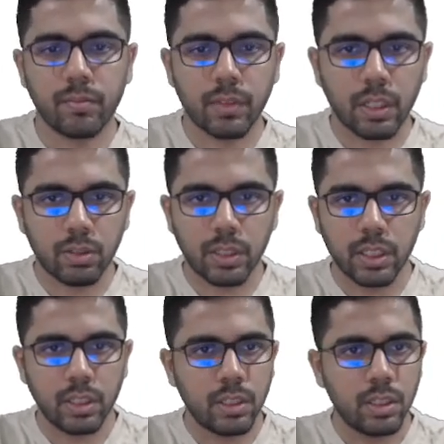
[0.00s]

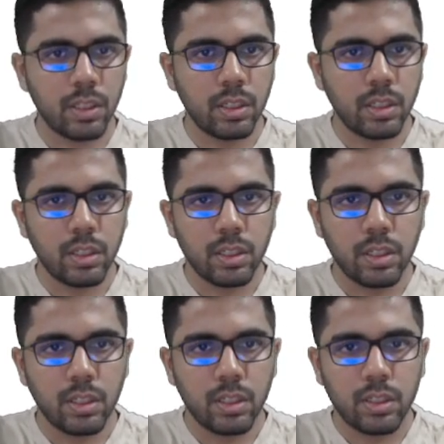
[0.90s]
Okay.
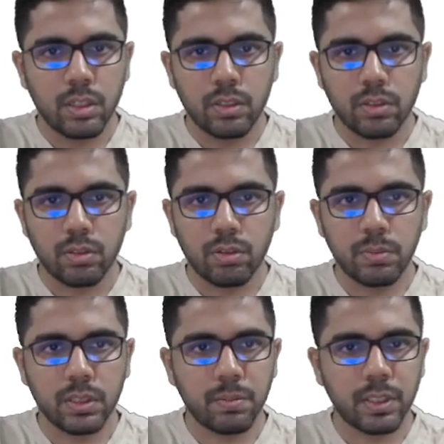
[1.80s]
So hope
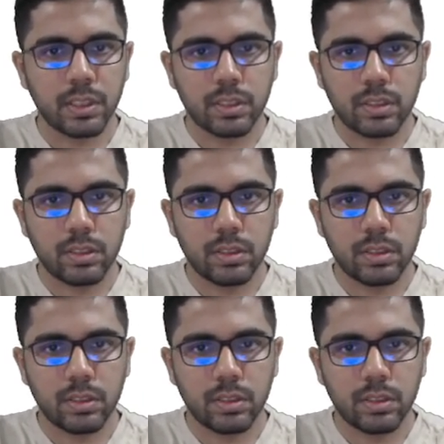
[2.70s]
this makes sense.